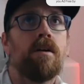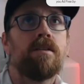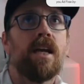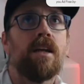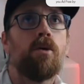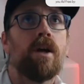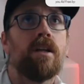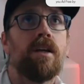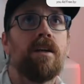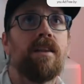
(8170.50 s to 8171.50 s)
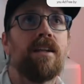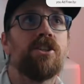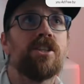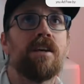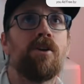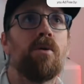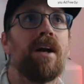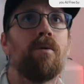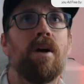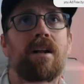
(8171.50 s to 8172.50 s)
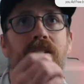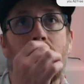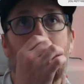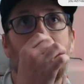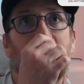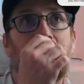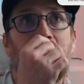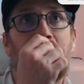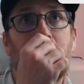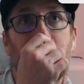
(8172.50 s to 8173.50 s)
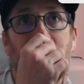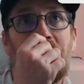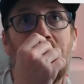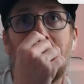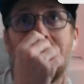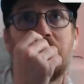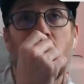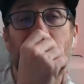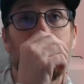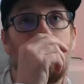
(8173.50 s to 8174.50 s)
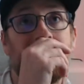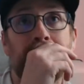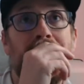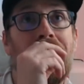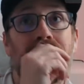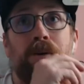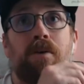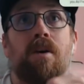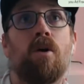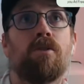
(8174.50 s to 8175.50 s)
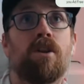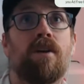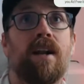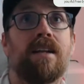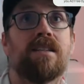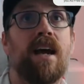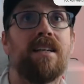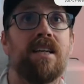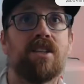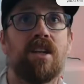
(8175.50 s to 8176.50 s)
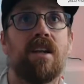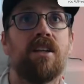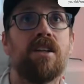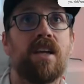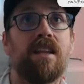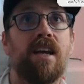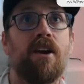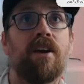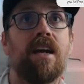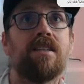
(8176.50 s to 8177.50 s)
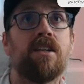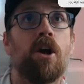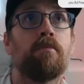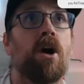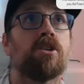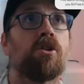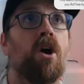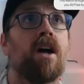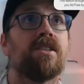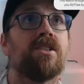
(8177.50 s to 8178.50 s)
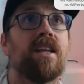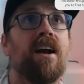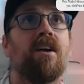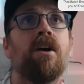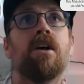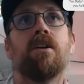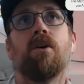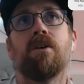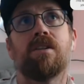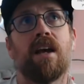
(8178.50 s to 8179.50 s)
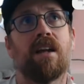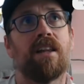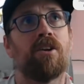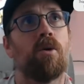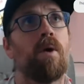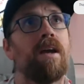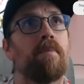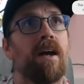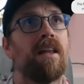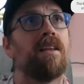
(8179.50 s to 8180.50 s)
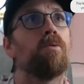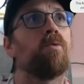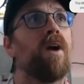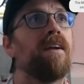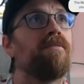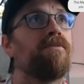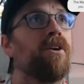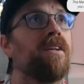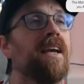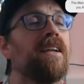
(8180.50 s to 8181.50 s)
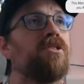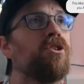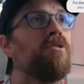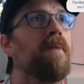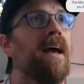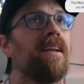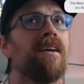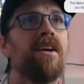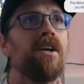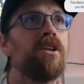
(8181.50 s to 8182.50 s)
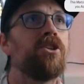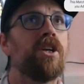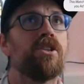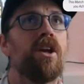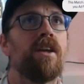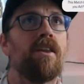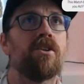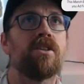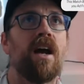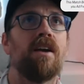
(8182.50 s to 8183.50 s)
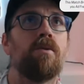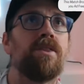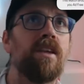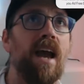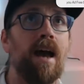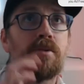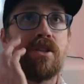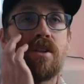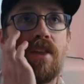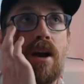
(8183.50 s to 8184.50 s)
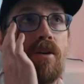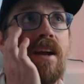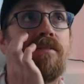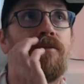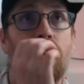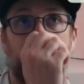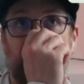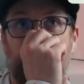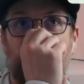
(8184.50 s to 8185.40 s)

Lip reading: Taken quickly, and then just given away. Well done. Oh, and then Charlton wins it back, though. Over to the right-hand side. Dixon inside the area. 18-yard box. Cross. It's there. No, it's cleared away by a right foot. He had 2 men just on the other side. With the absence of that right foot,